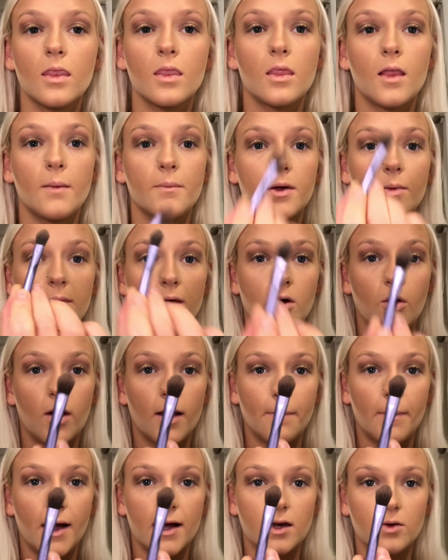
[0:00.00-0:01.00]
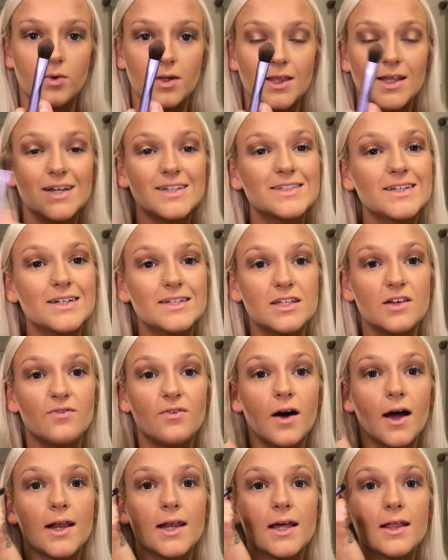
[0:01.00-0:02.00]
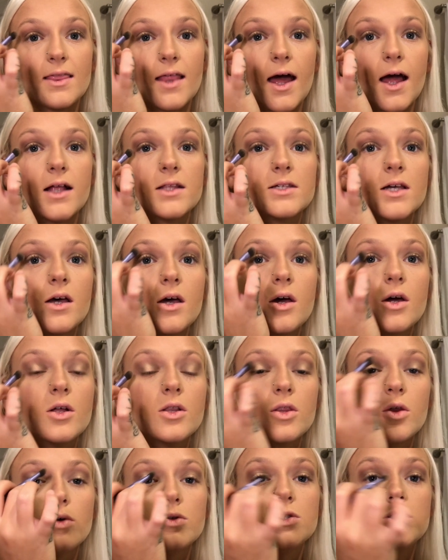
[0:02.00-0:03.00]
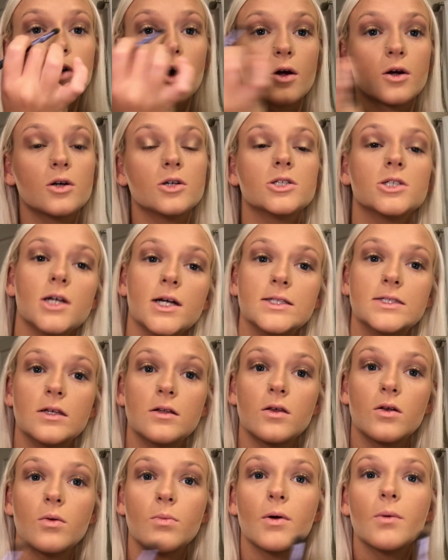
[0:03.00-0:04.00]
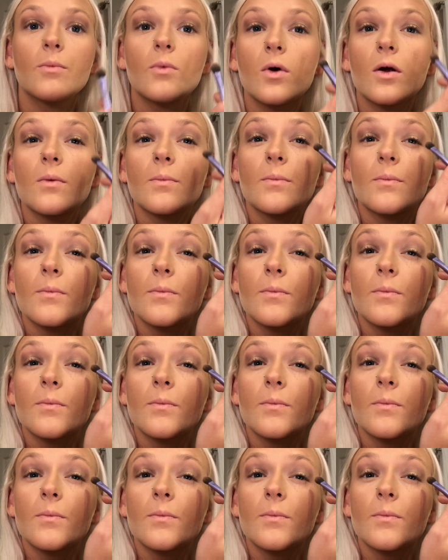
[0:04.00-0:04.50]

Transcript: I'm gonna be going back in with this and defining those darker shades a little bit more.